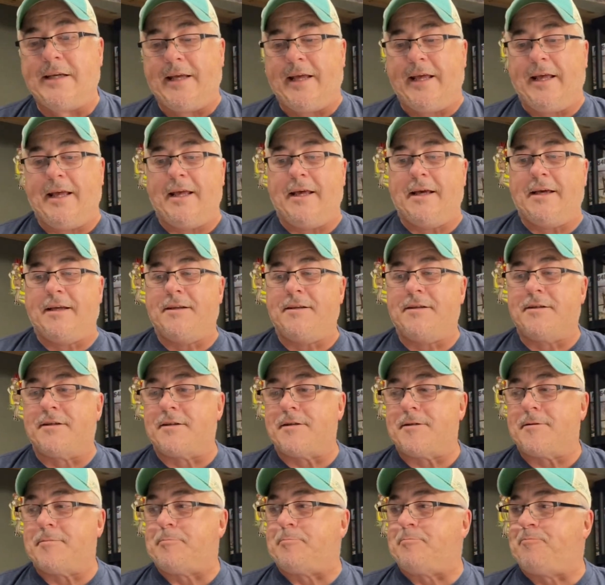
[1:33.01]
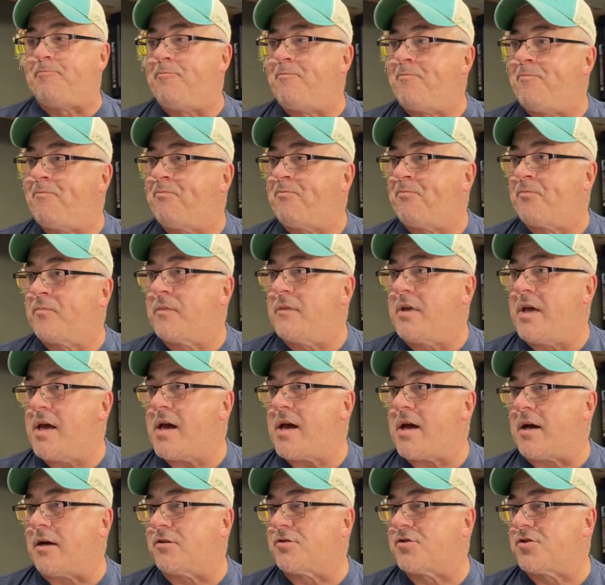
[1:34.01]
And
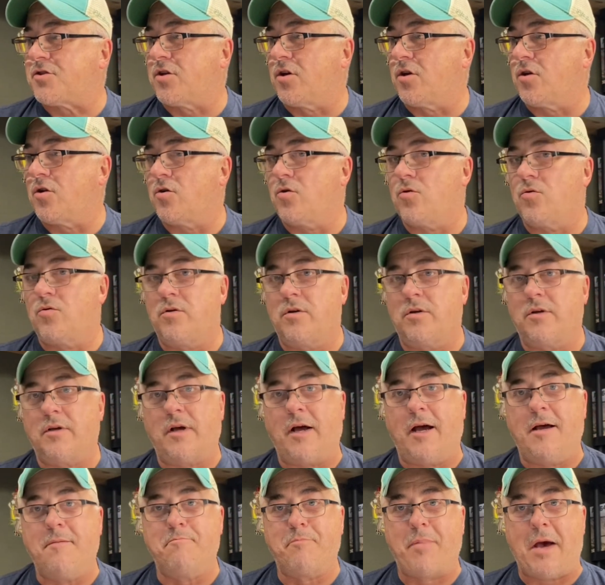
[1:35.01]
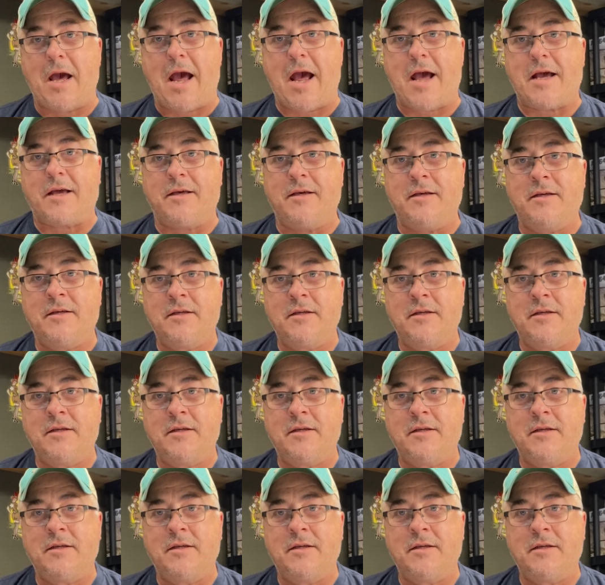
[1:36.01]
yeah, so I'm back,